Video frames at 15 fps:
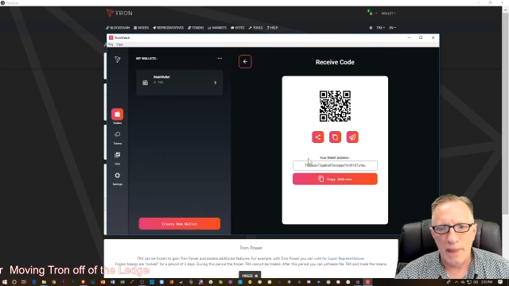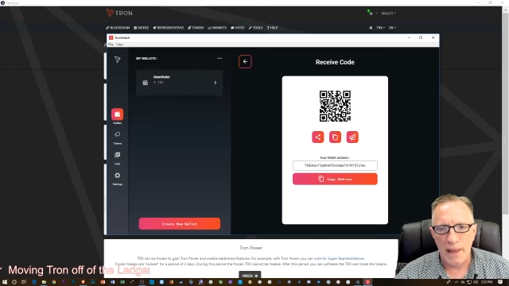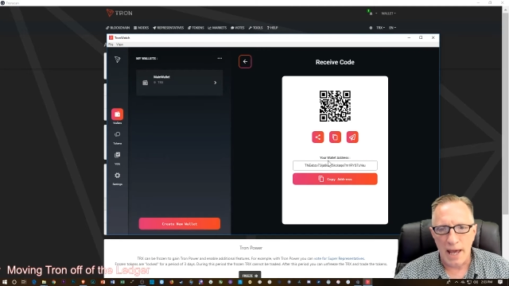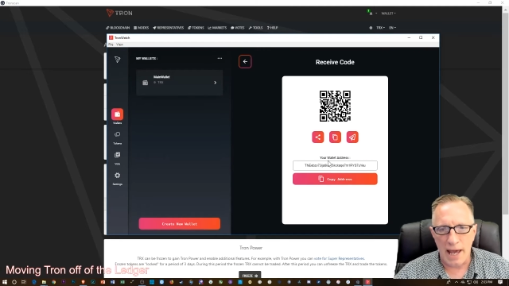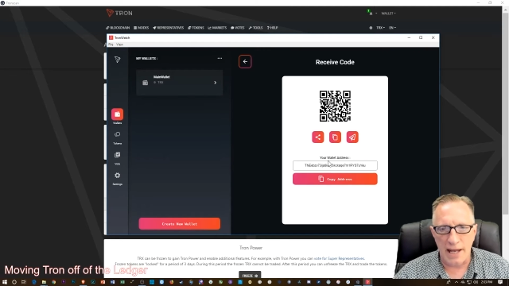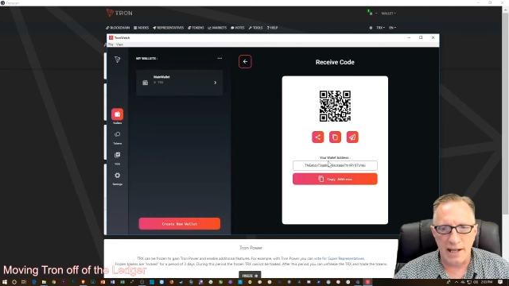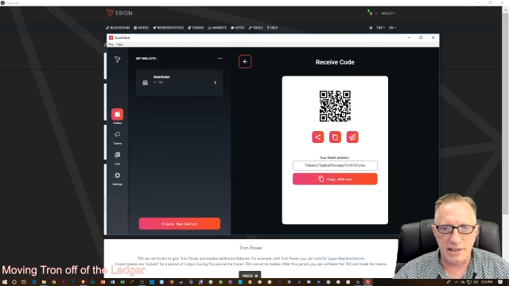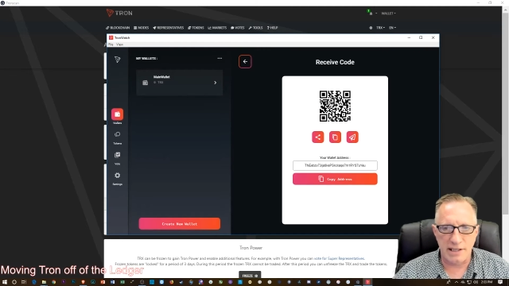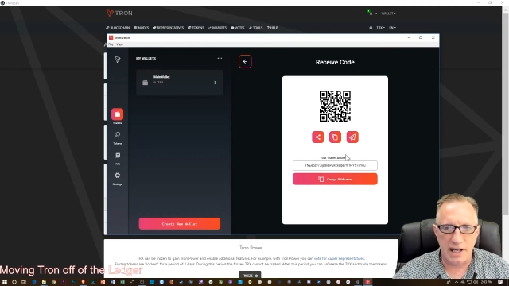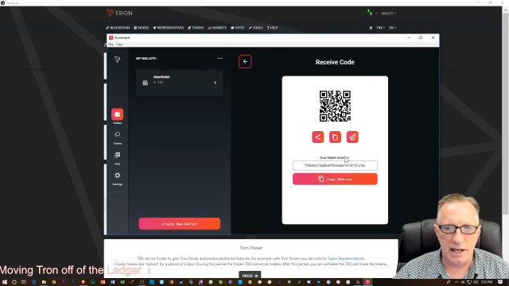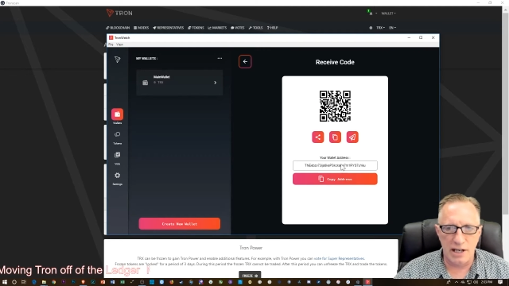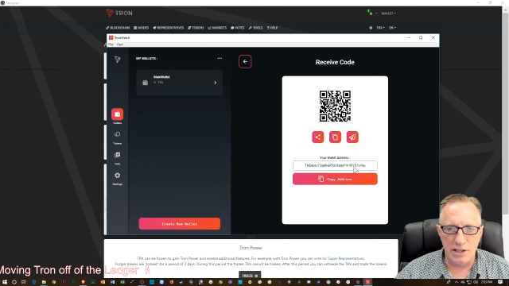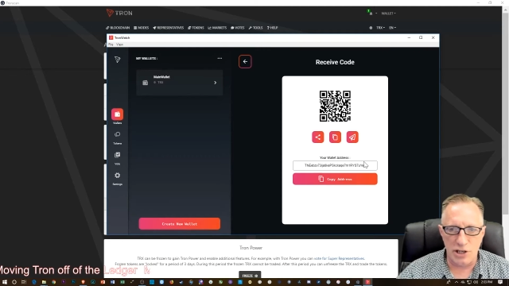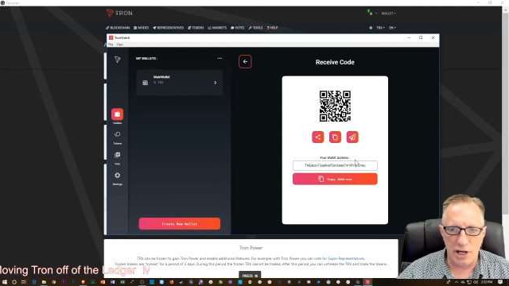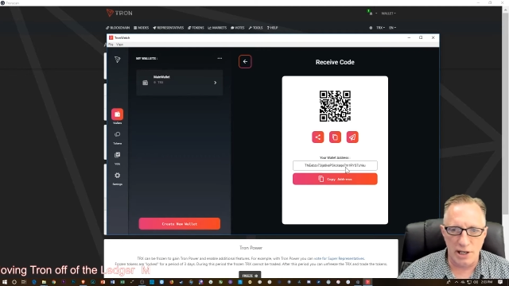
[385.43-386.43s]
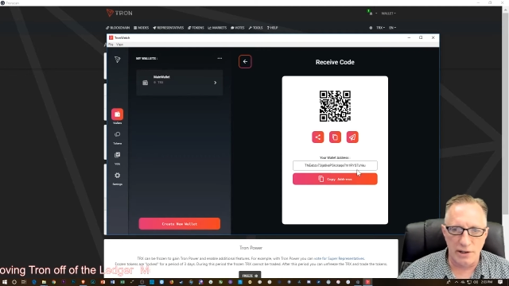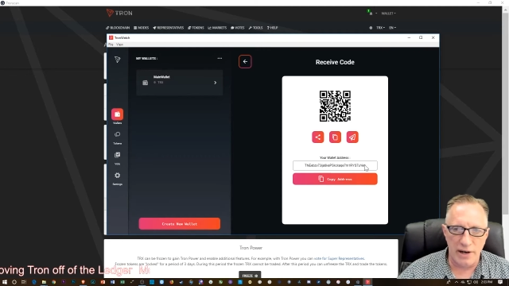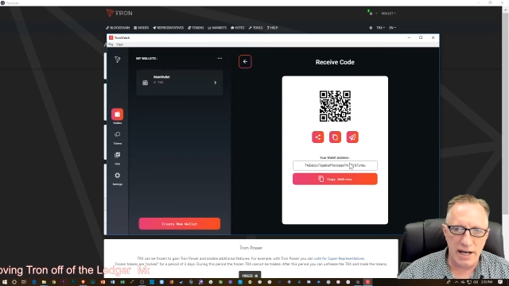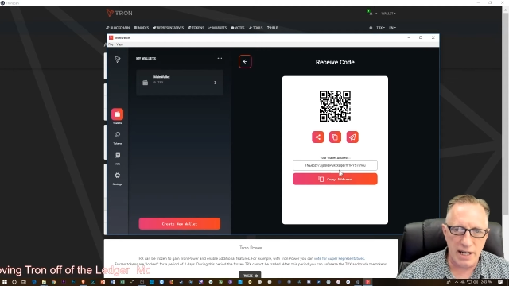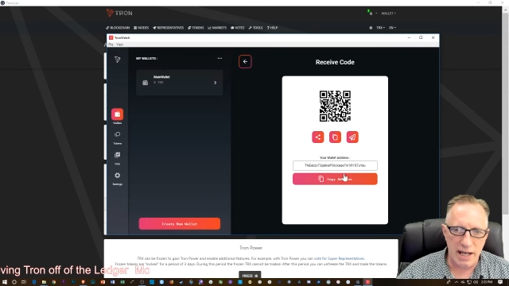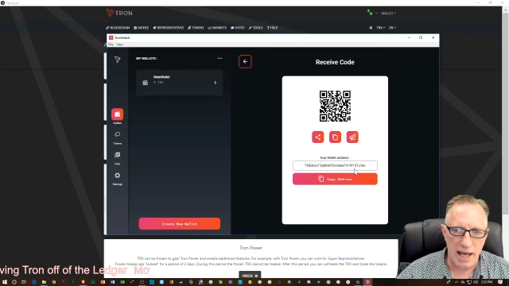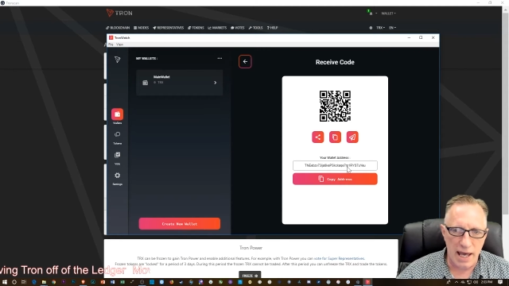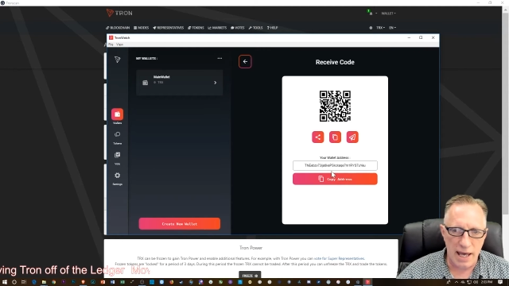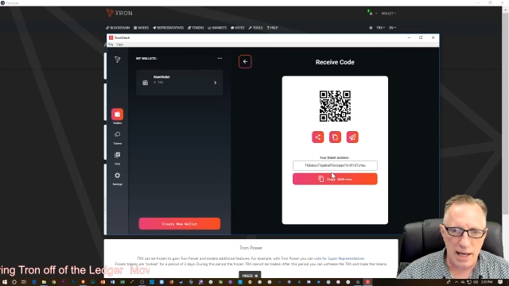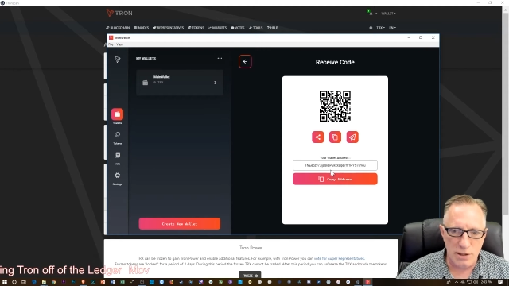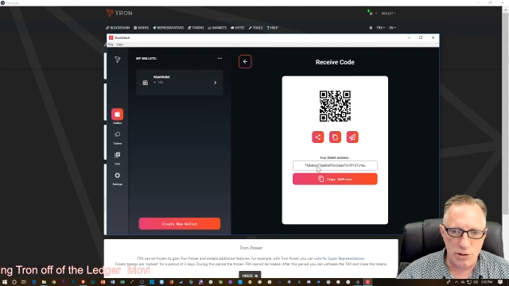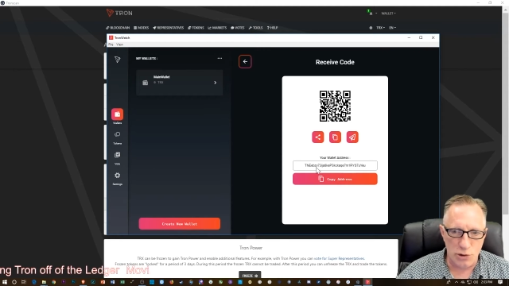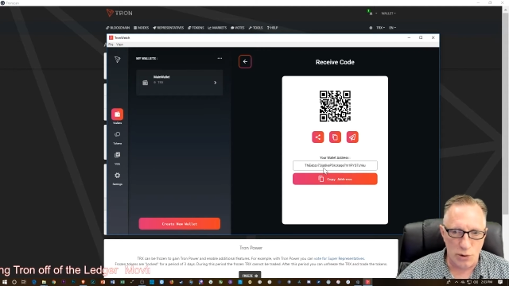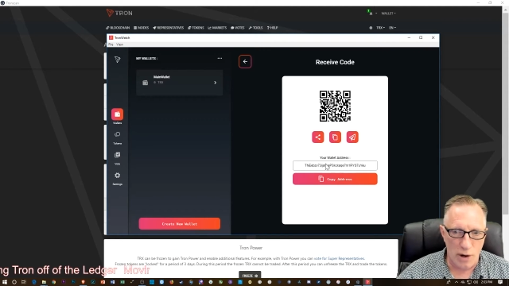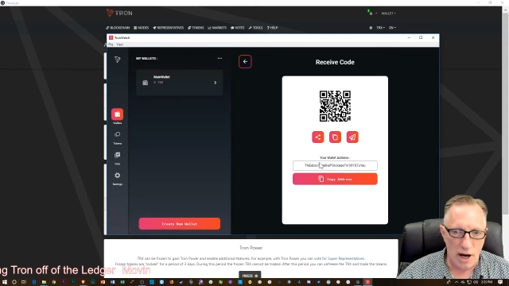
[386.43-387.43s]
and it's going to generate a
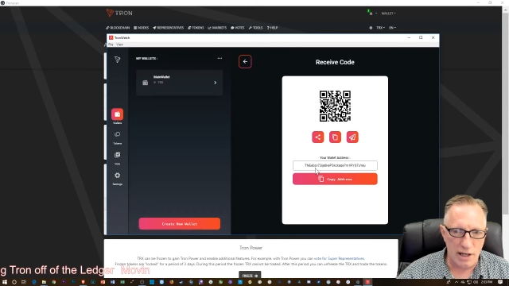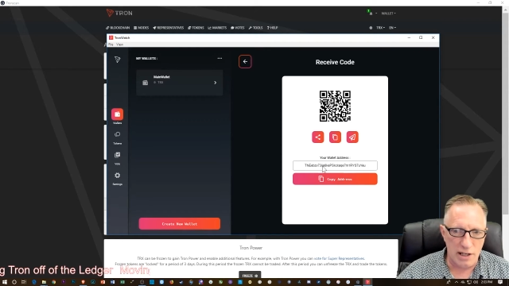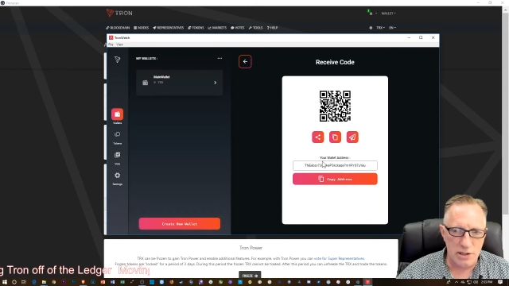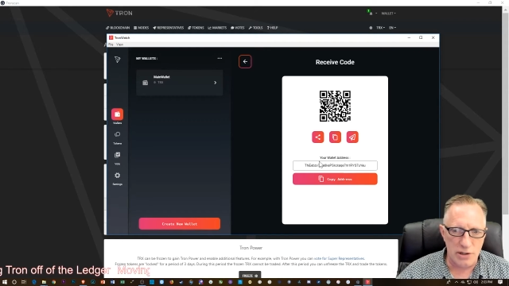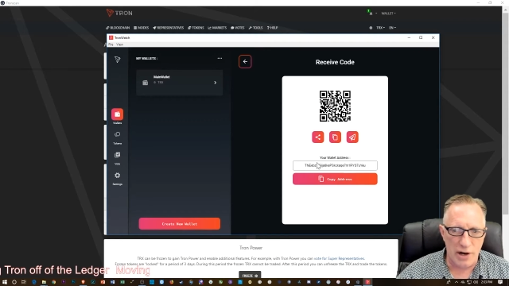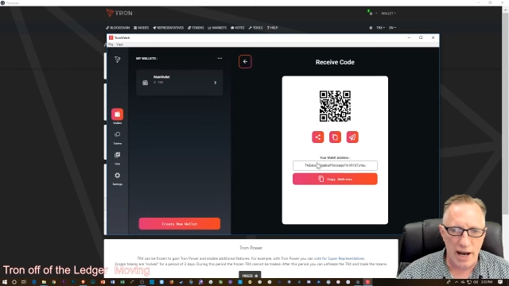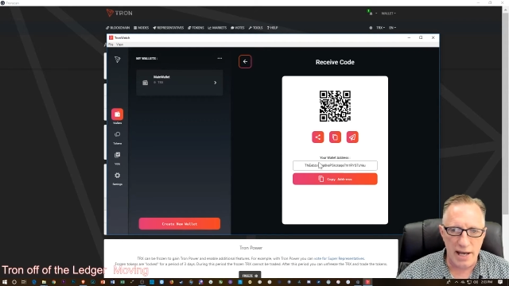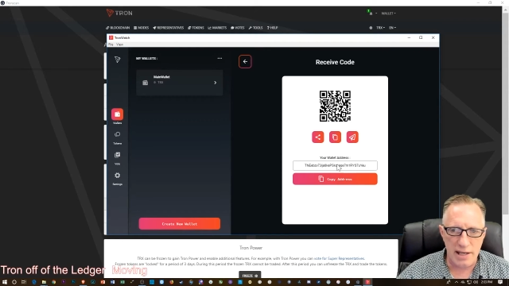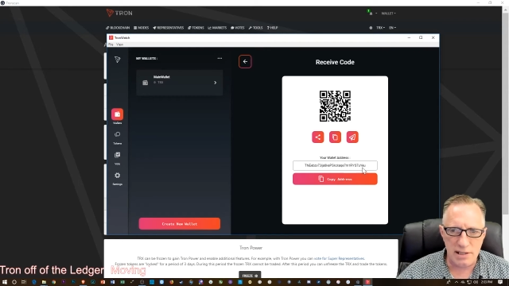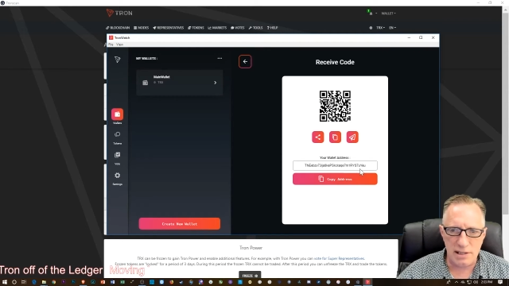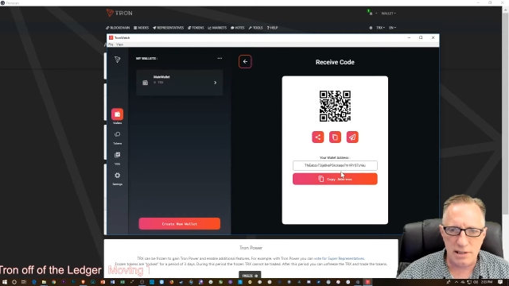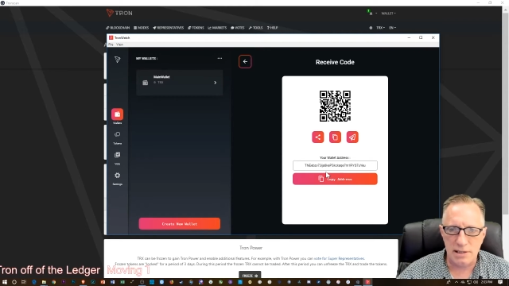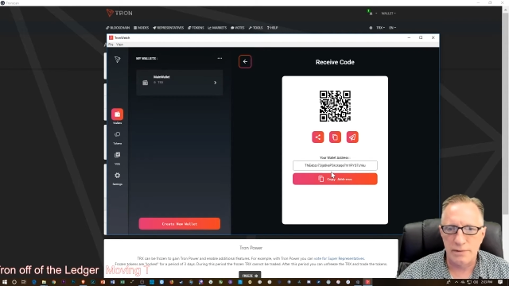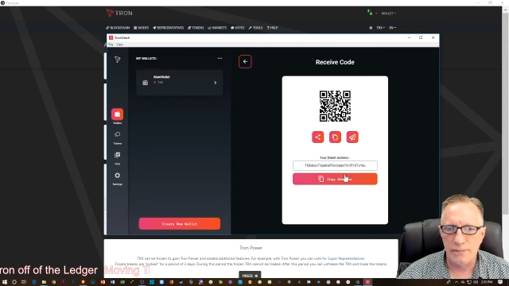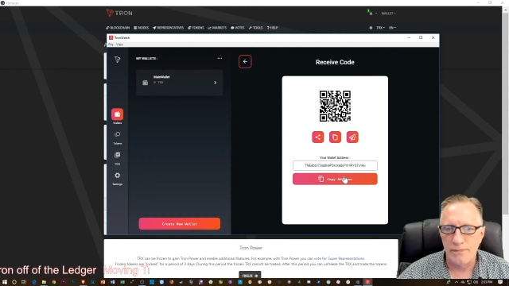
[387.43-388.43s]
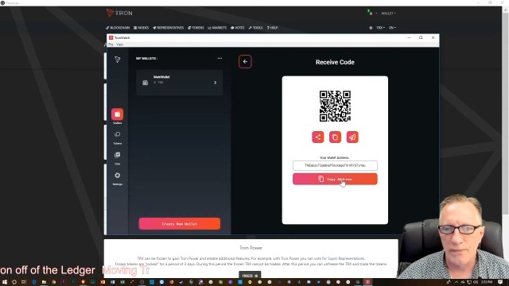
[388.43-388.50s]
Tron address.